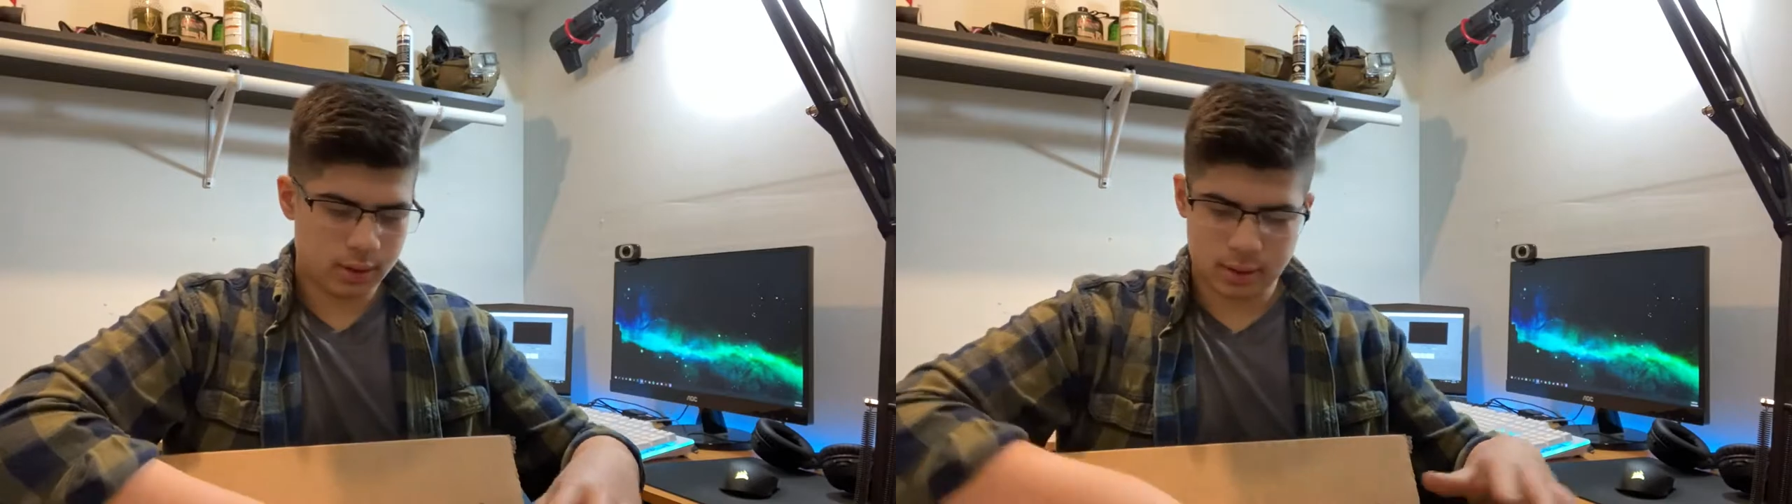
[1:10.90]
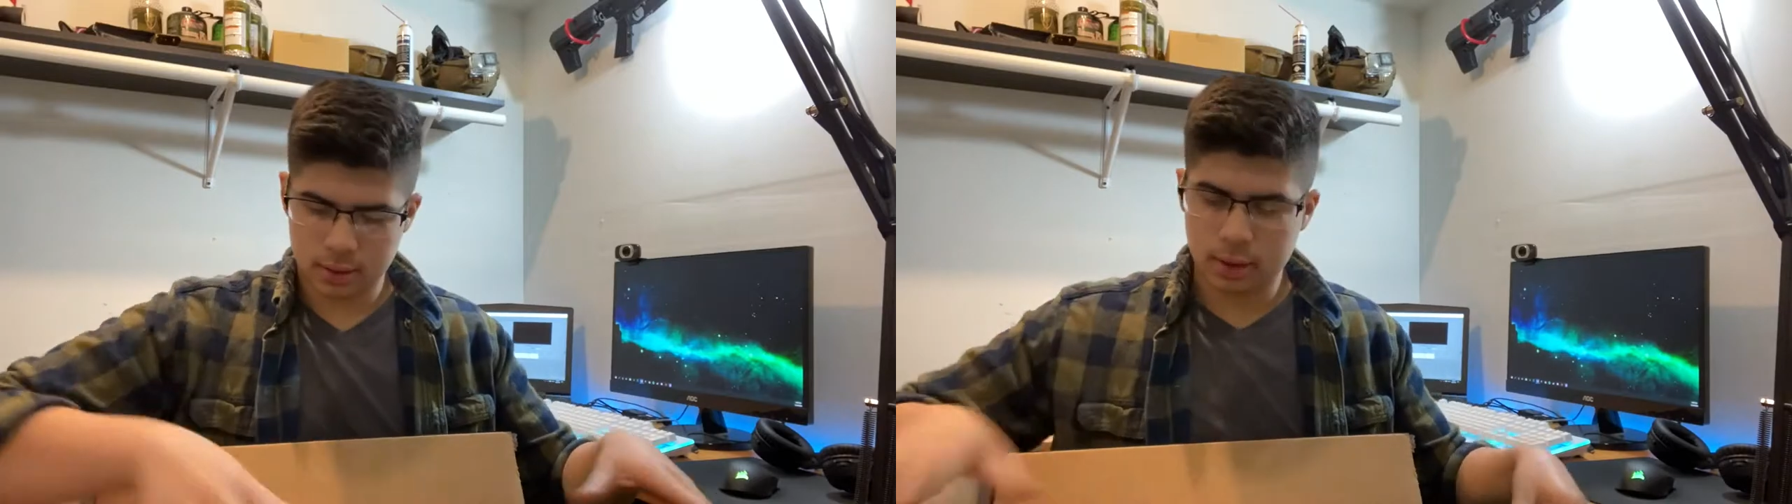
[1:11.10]

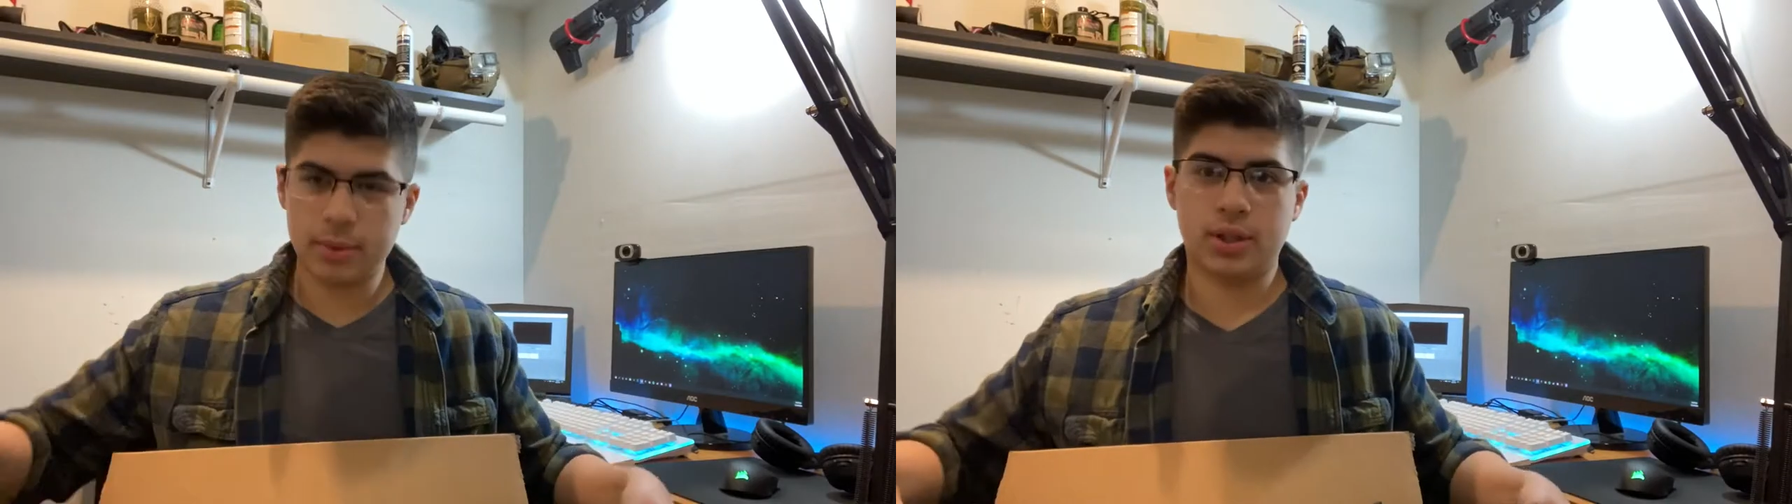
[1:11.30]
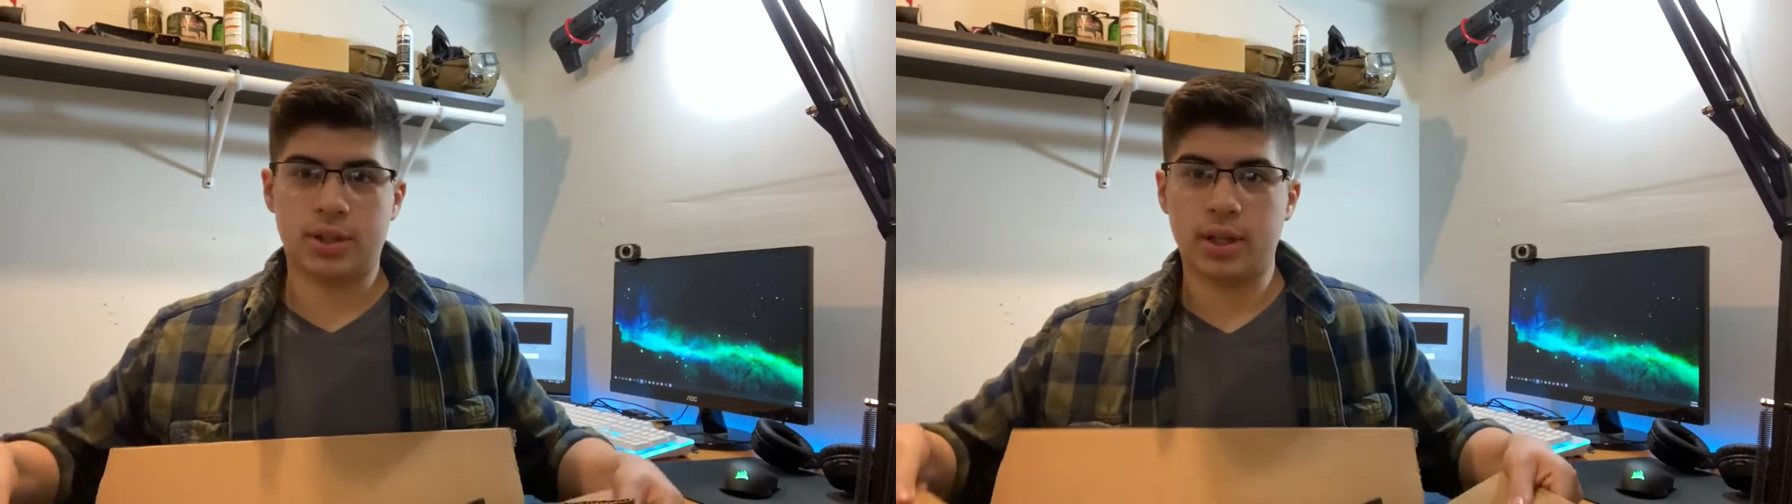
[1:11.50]
So let
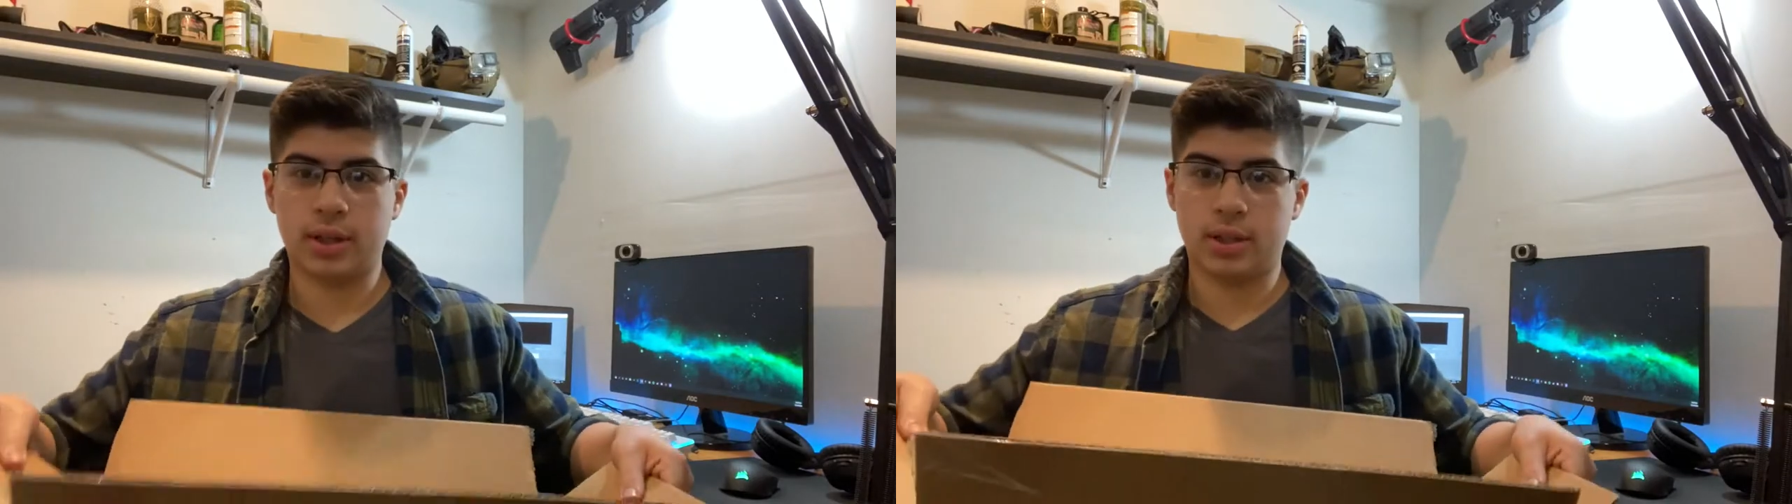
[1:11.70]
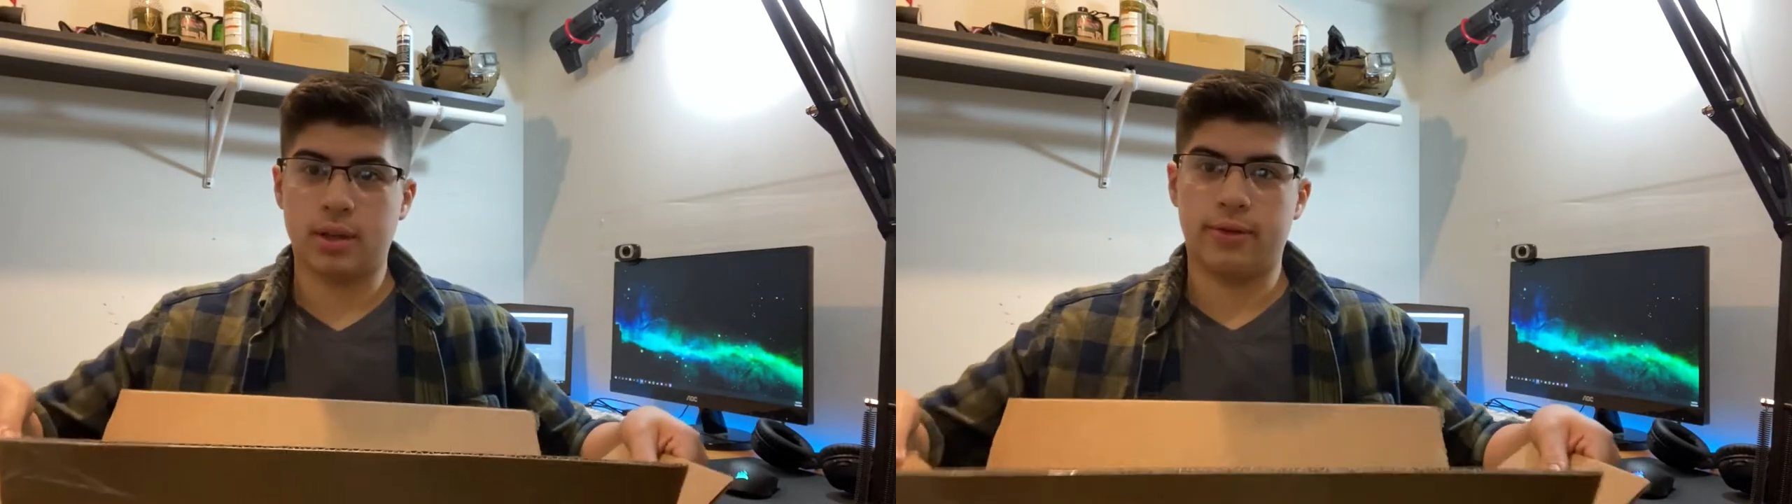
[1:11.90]
me just set
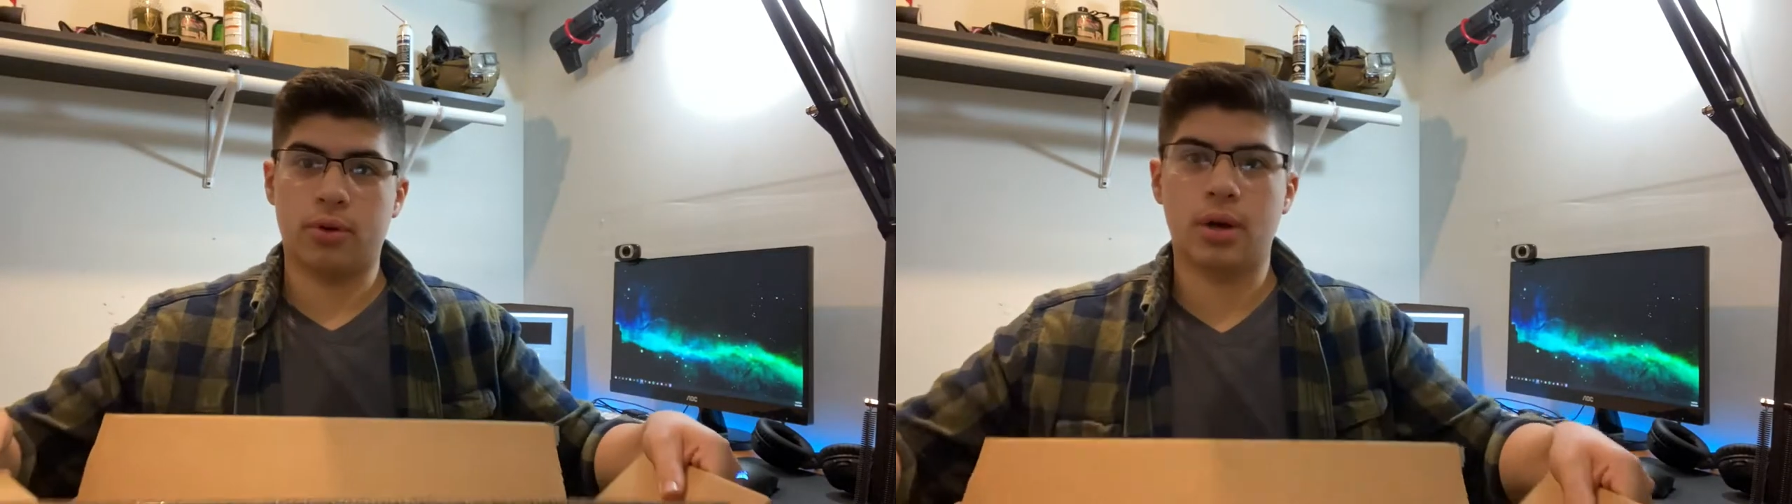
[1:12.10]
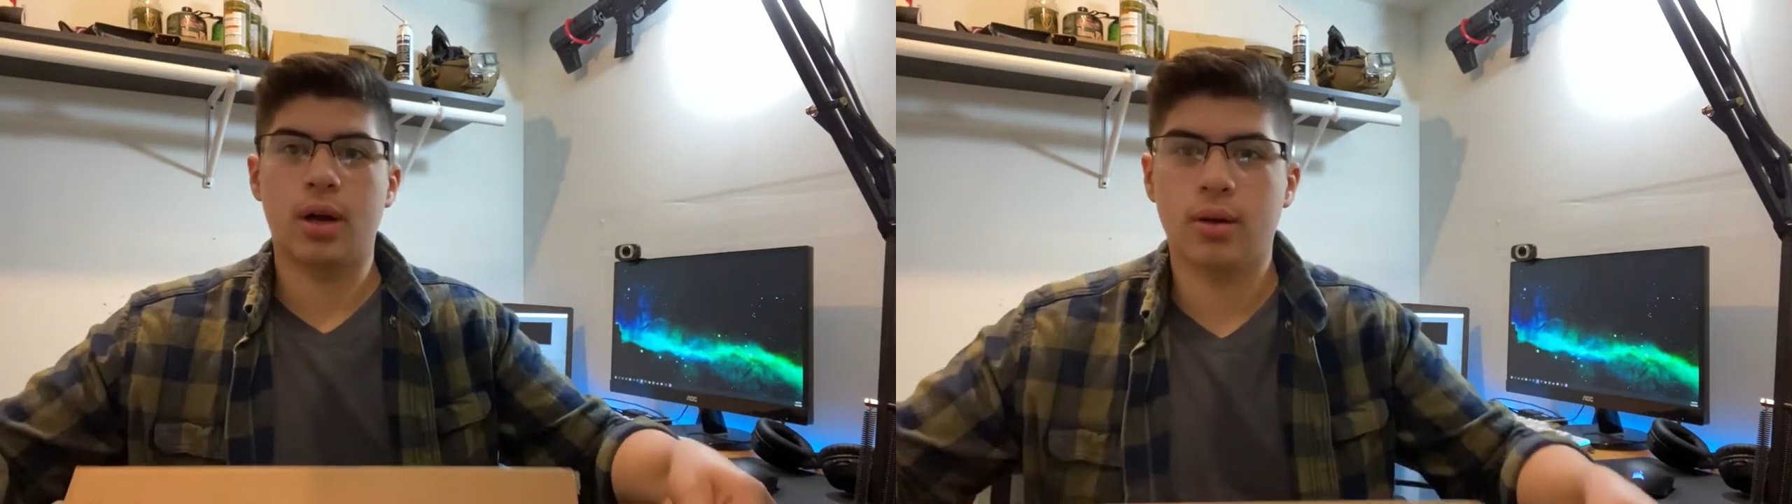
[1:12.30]
this on the
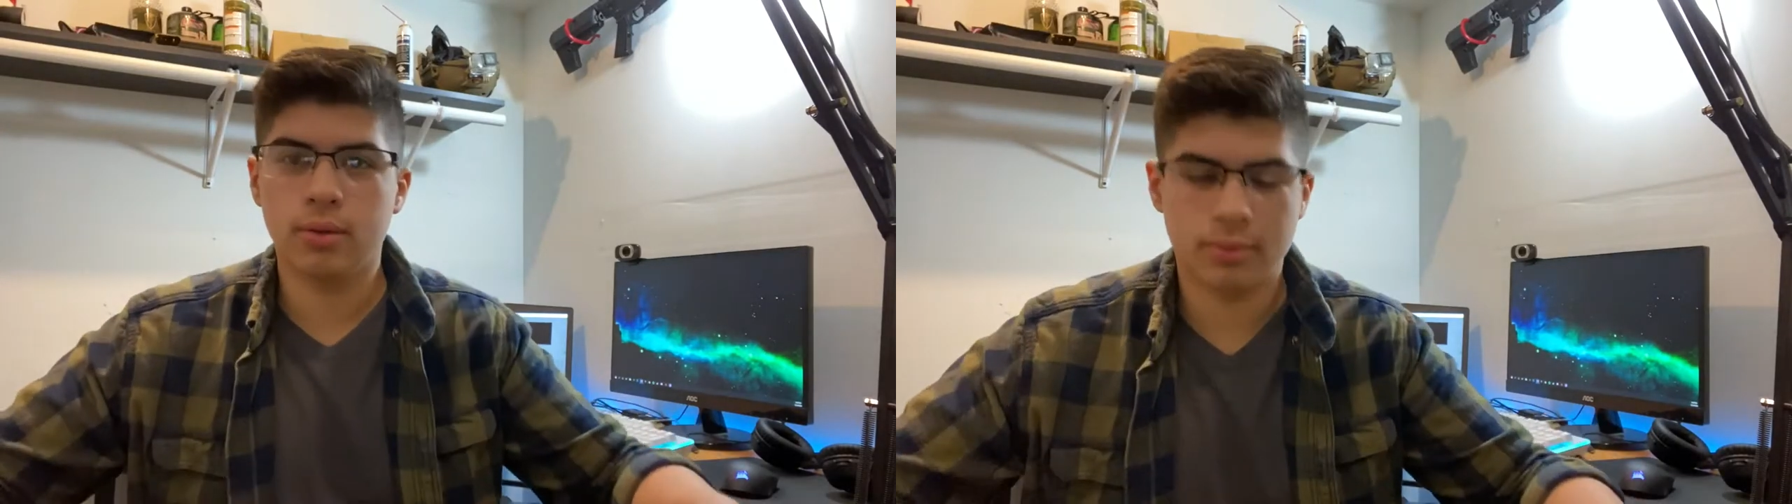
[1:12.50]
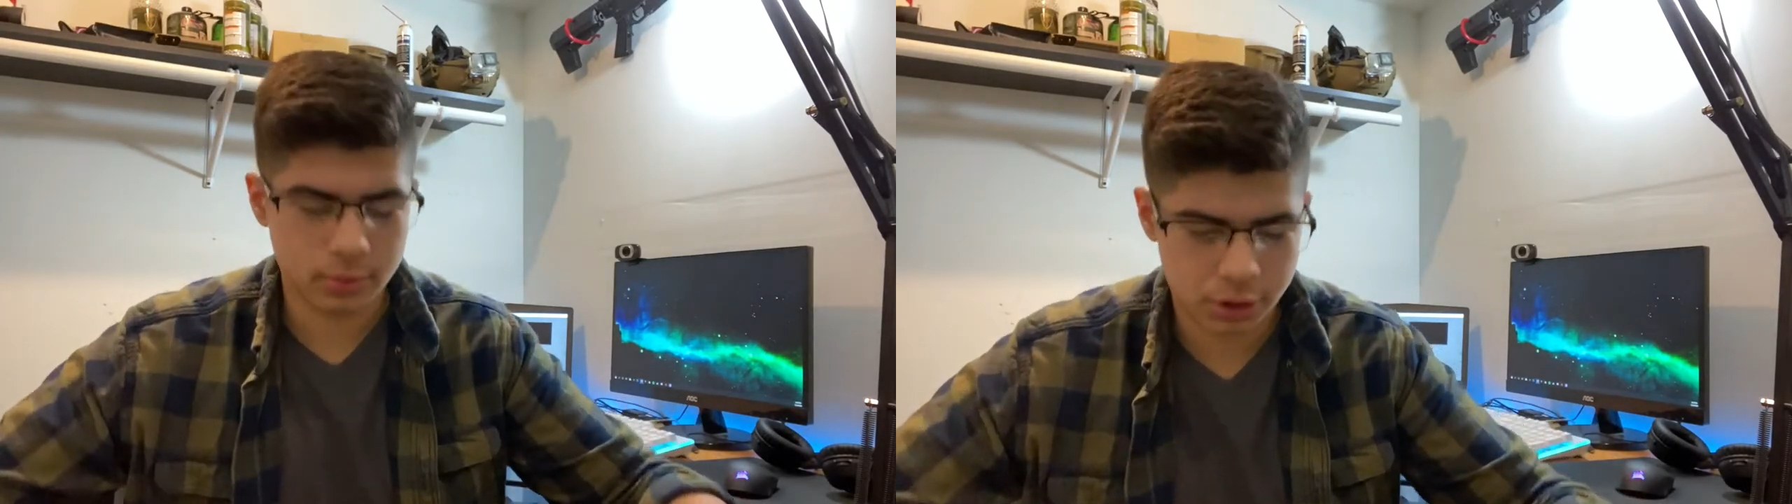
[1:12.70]
floor and I'll